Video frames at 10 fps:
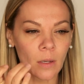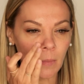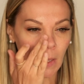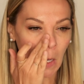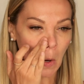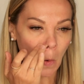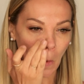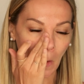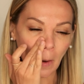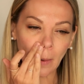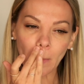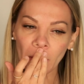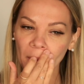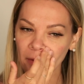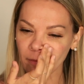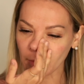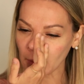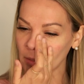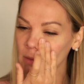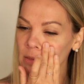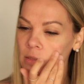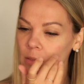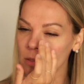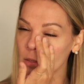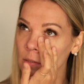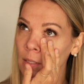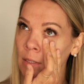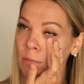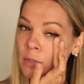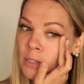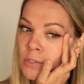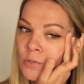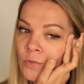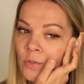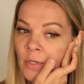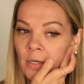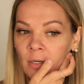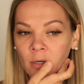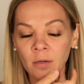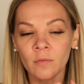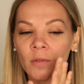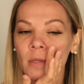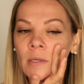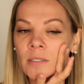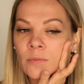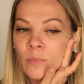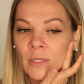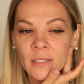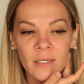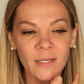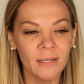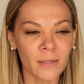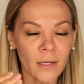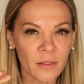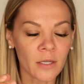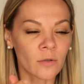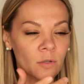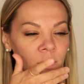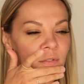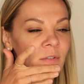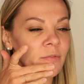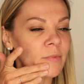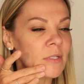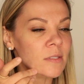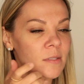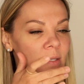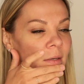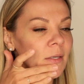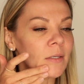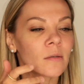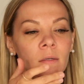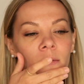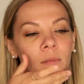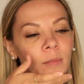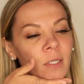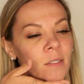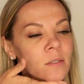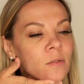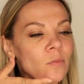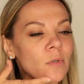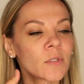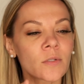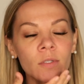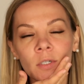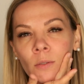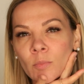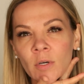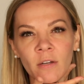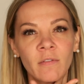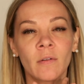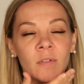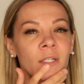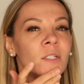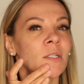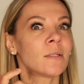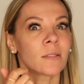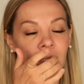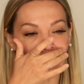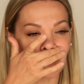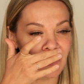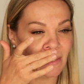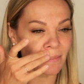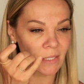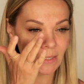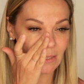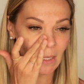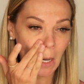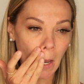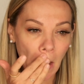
I'm gonna go with my fingers and just kind of make sure that everything is blended and nothing rolls off my skin, because once you start putting foundation, it's gonna be a mess